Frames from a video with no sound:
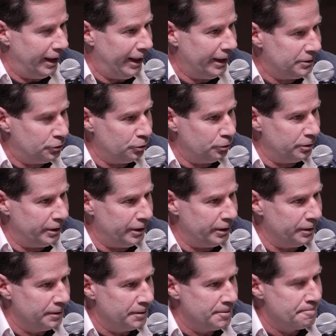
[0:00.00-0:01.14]

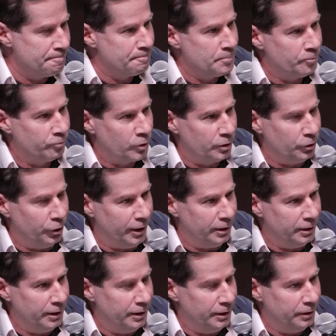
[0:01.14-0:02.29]
actually,
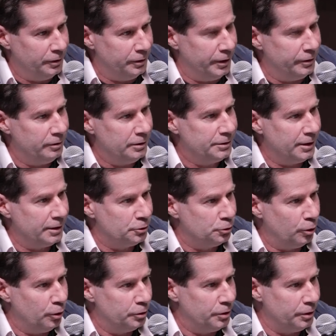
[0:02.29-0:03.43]
there is a
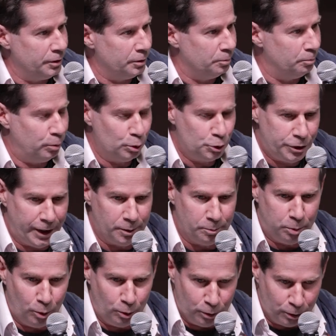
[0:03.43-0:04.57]
certain push and
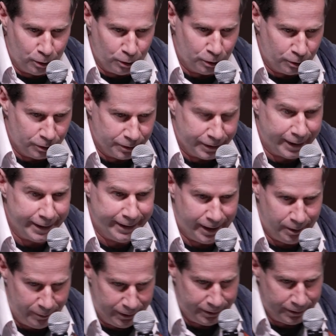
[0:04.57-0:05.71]
pull
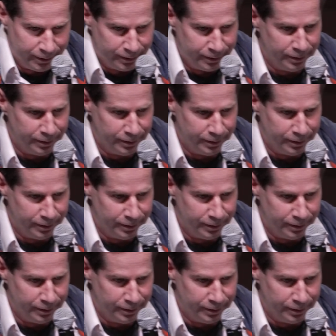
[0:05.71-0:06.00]
dynamic